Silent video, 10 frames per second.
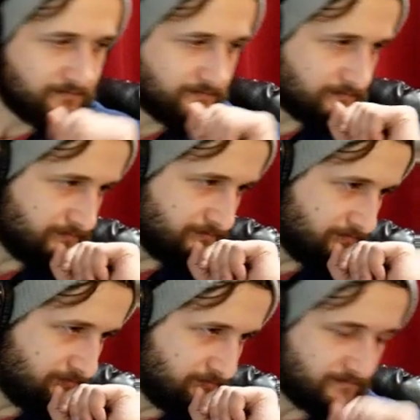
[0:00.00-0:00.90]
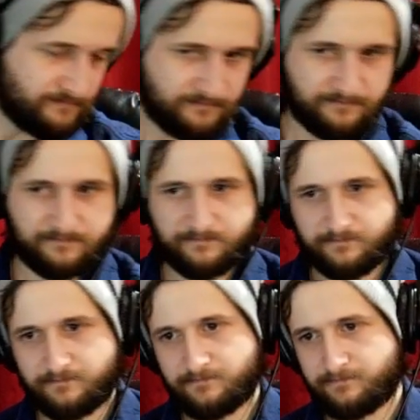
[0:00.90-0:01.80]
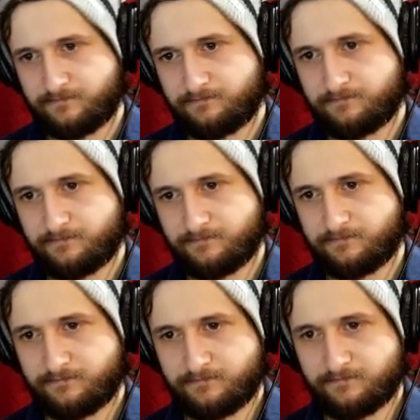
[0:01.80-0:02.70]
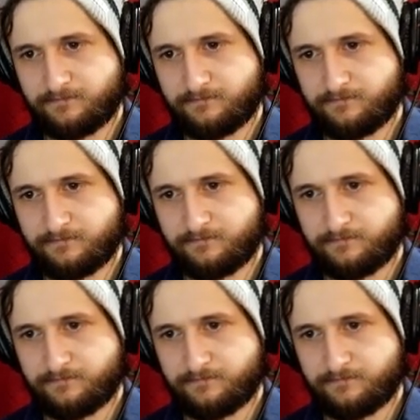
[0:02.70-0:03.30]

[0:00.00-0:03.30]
(not speaking)